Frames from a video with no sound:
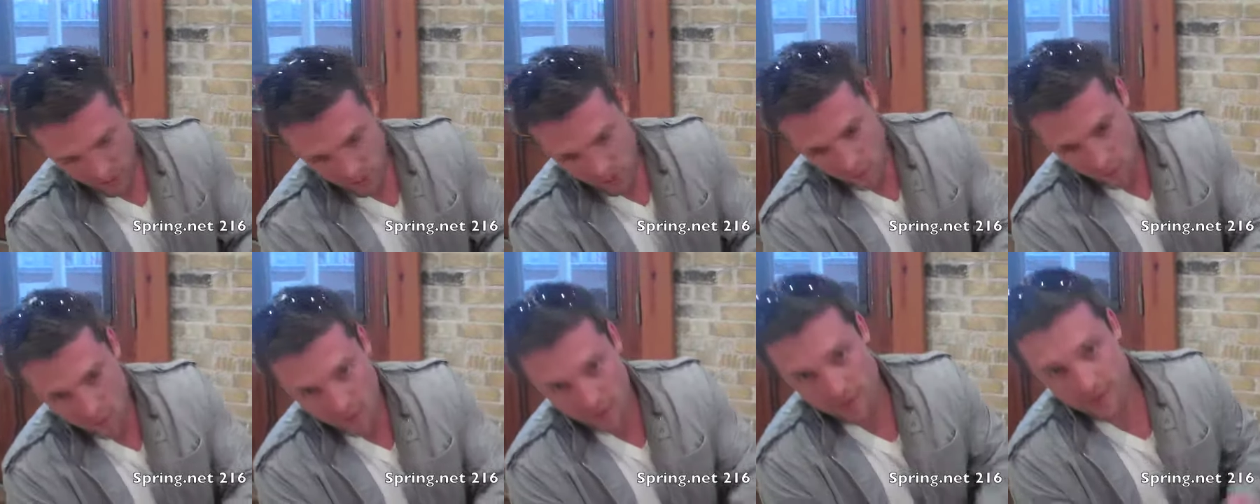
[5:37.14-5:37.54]

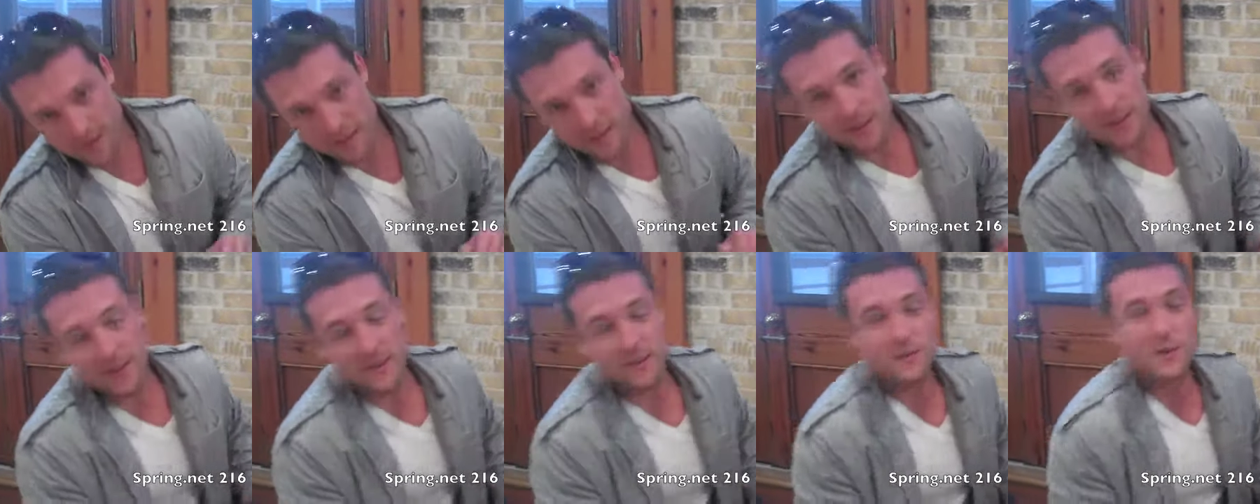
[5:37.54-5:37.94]
Well, the
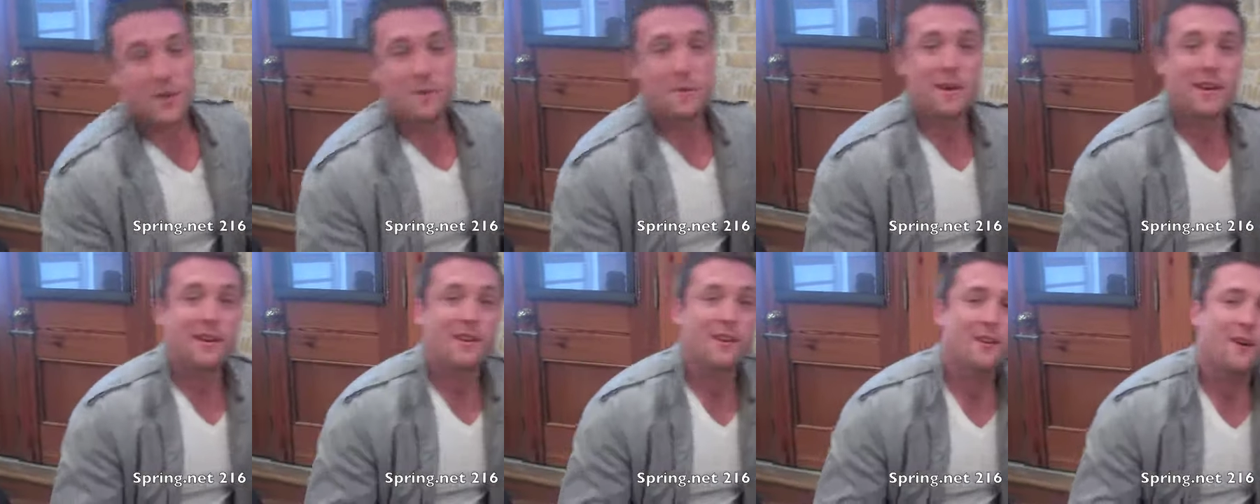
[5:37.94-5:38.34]
deal is when
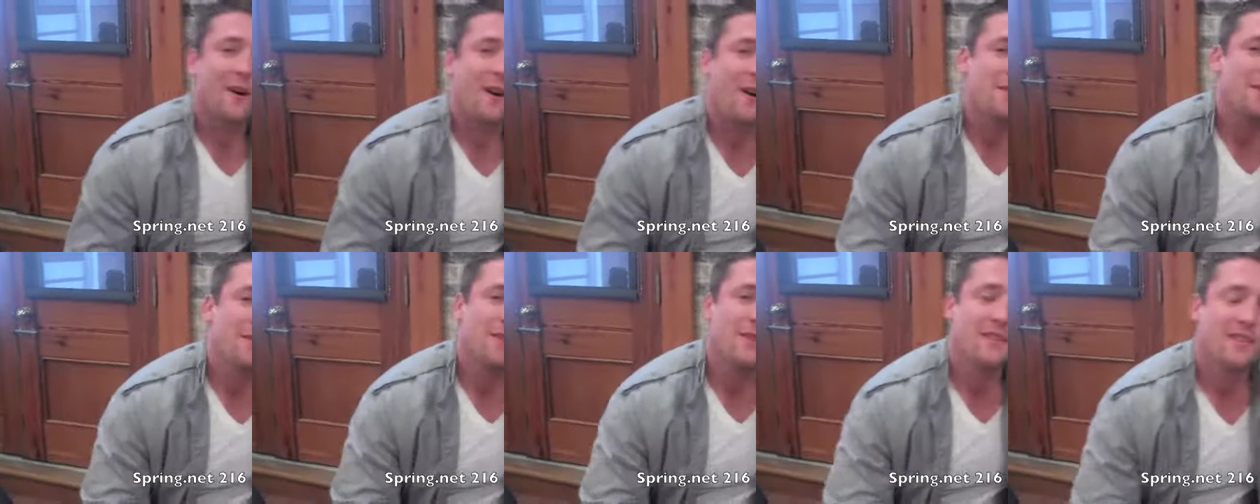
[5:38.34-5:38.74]
you're making
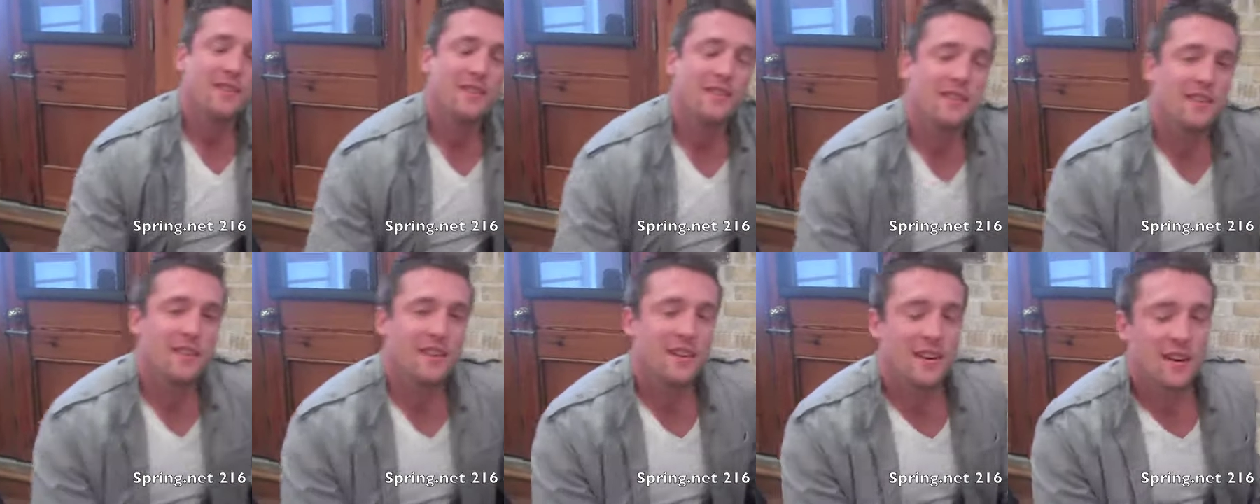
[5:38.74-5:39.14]
coffee,
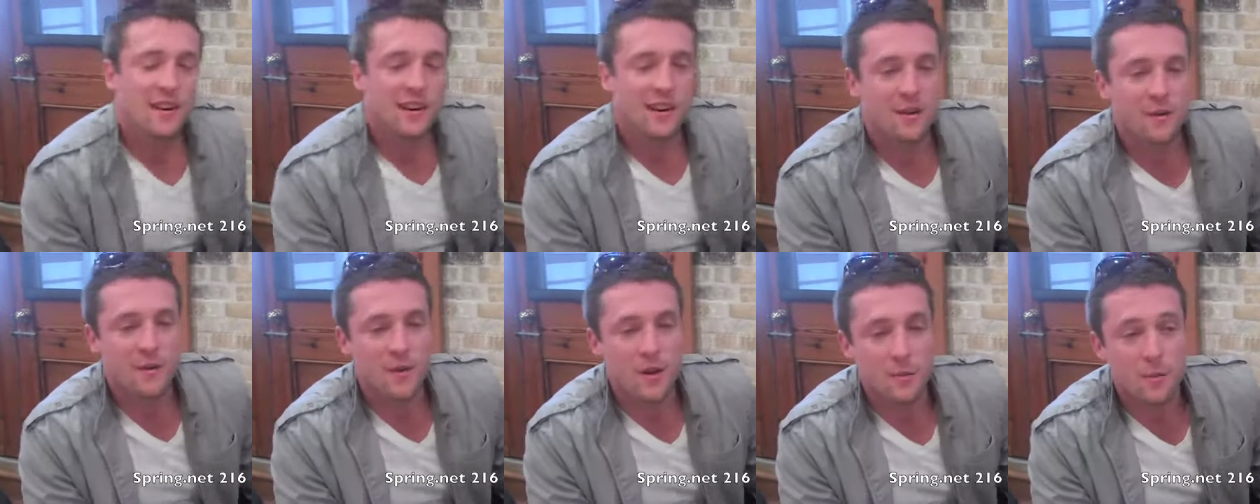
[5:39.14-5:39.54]

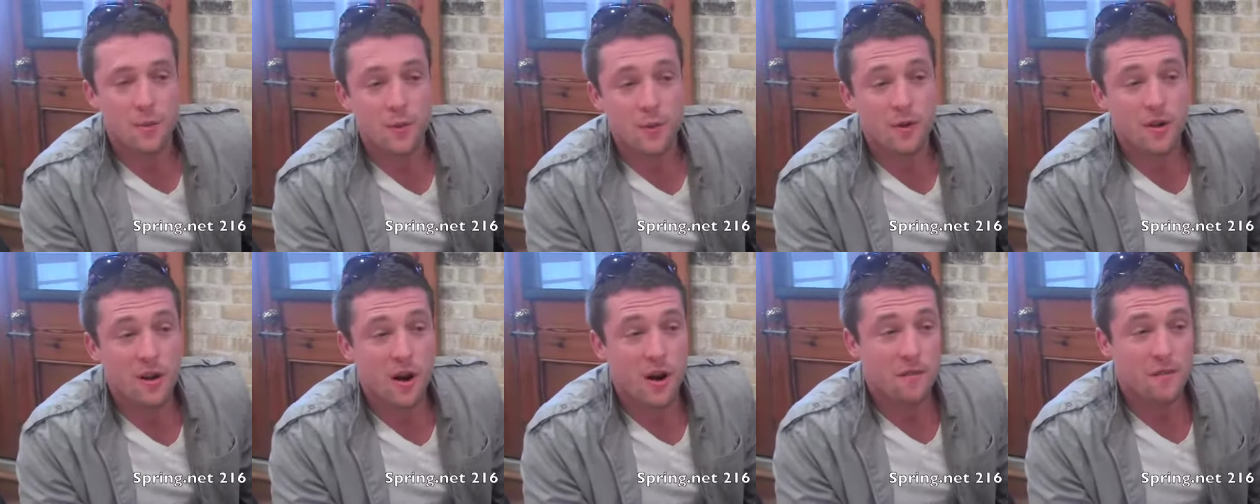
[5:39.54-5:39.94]
when you're
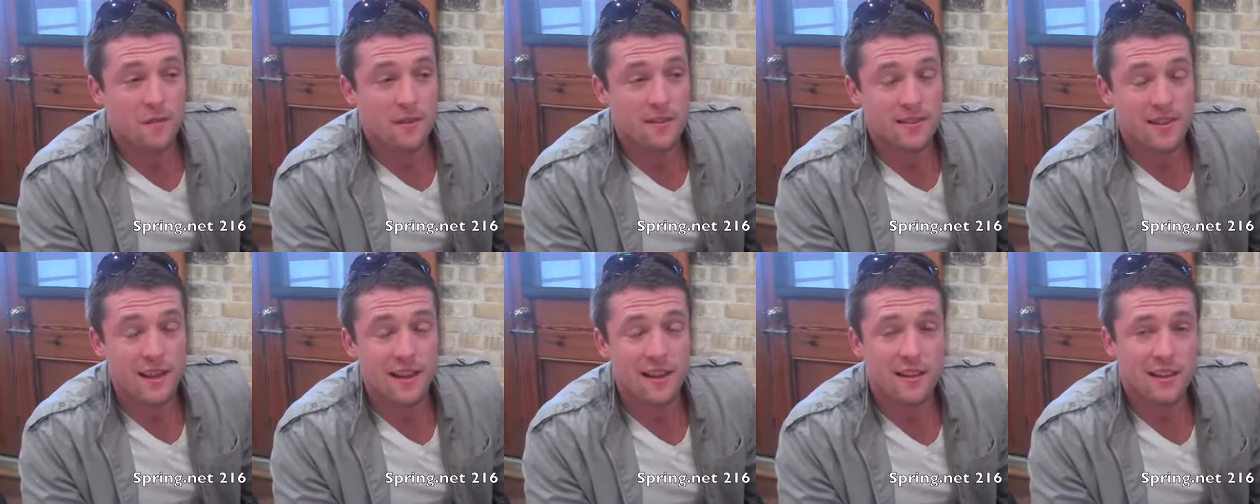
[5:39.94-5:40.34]
brewing coffee,
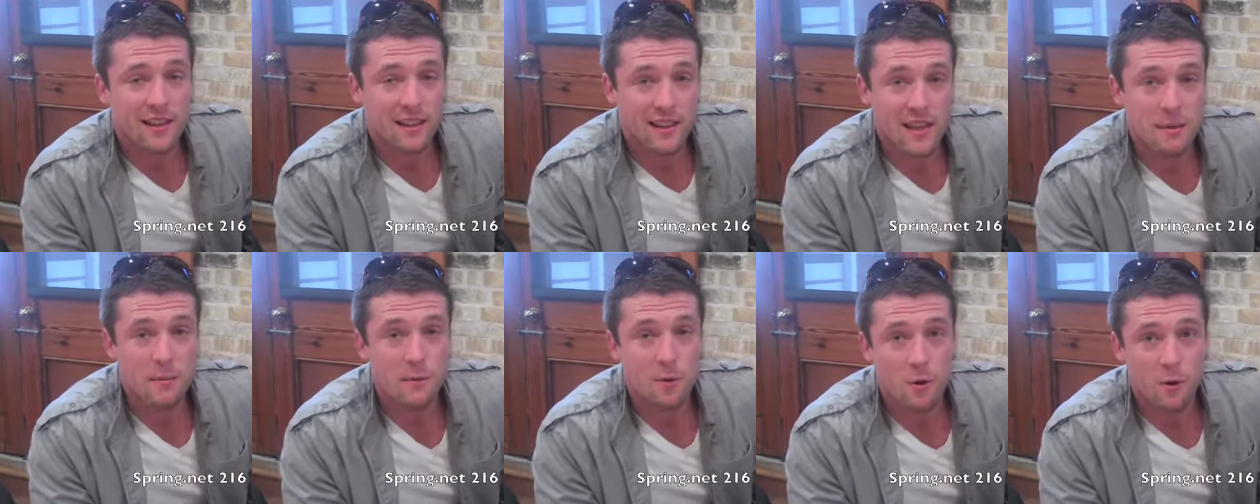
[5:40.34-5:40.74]
it's kind of
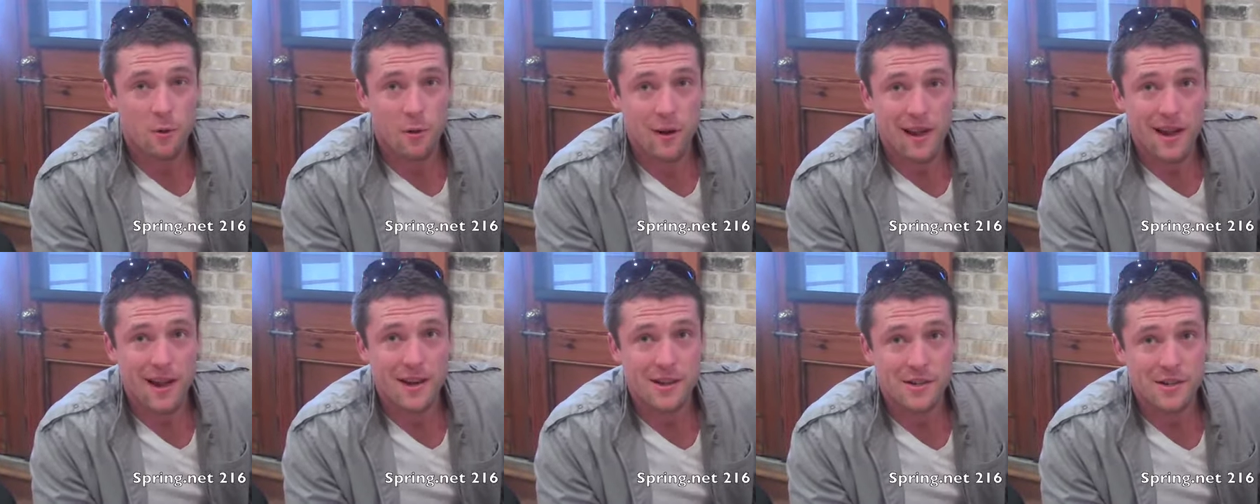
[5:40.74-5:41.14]
like a chemical
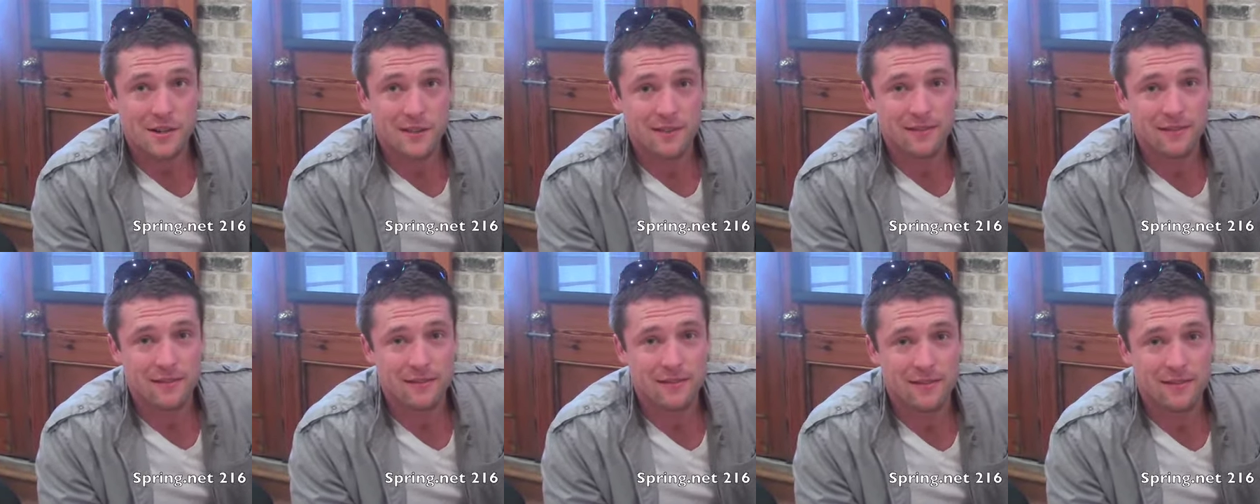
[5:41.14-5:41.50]
reaction.